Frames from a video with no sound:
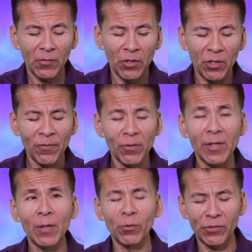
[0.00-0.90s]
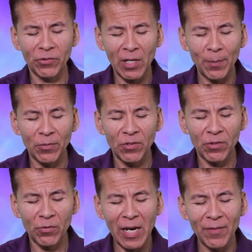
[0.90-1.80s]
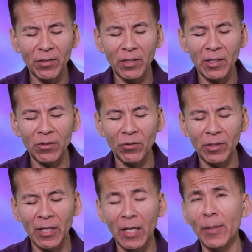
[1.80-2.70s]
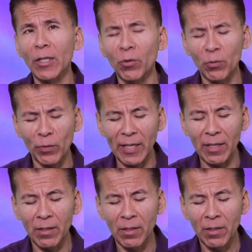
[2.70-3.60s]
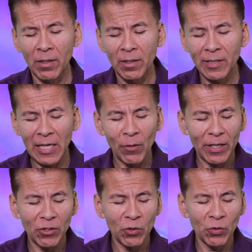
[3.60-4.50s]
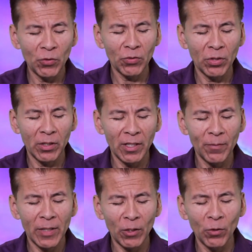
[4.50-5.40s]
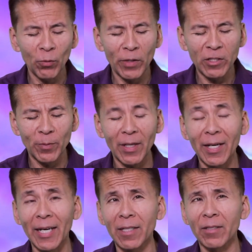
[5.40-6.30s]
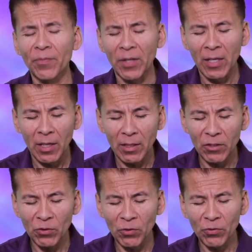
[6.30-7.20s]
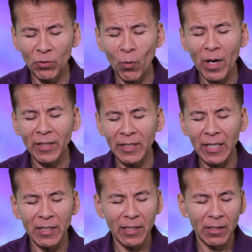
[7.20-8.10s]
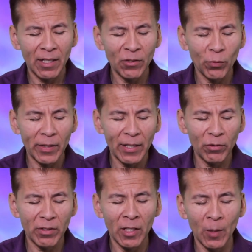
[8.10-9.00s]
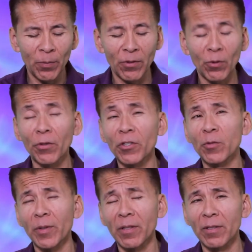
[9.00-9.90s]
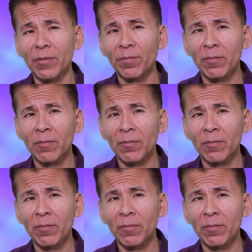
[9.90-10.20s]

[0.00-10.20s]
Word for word: Therefore, I will stop striving to get to God my own way. Now I choose to leave my old ways behind, and I choose to walk daily in God's way with the help of the Holy Spirit.